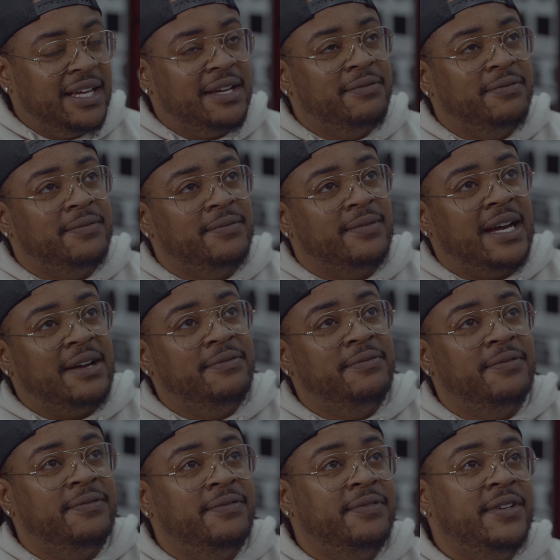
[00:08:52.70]
I
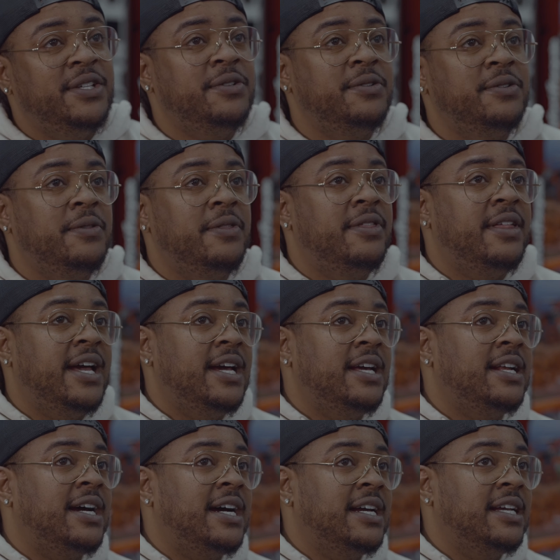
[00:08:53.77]
feel that
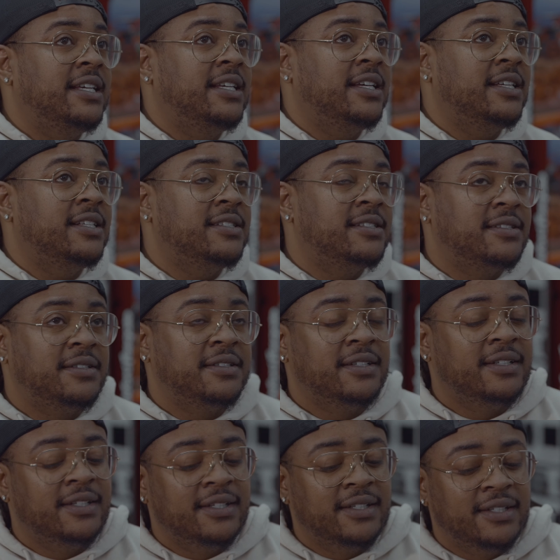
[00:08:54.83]
I get
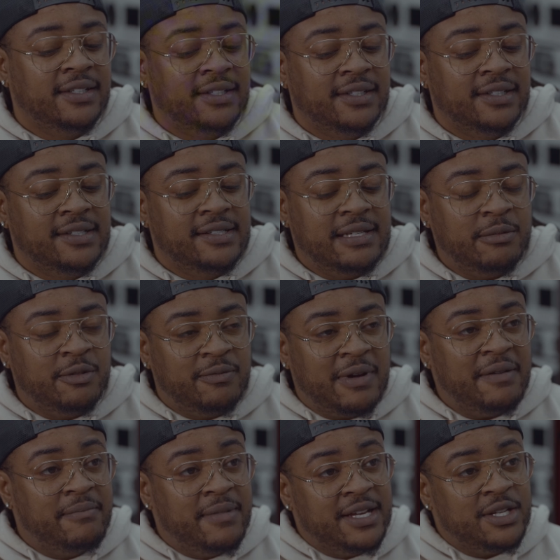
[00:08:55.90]
some of my
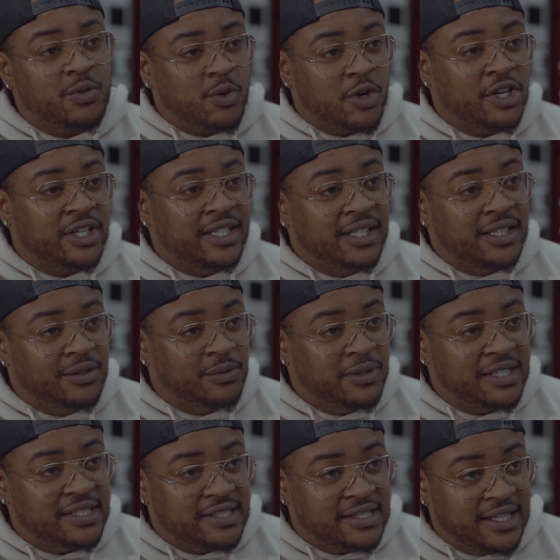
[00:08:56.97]
best work done when
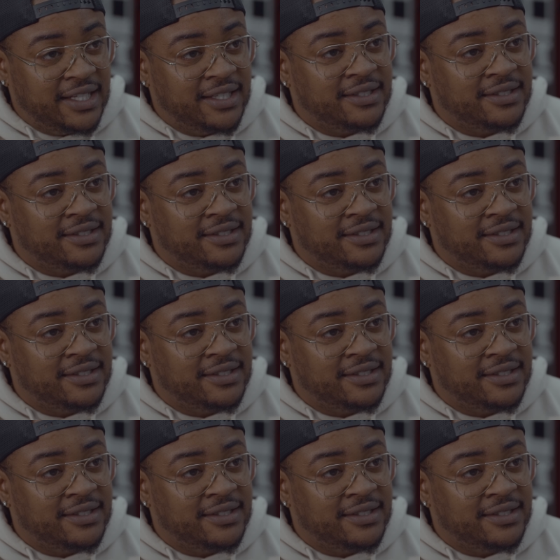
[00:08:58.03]
it's late,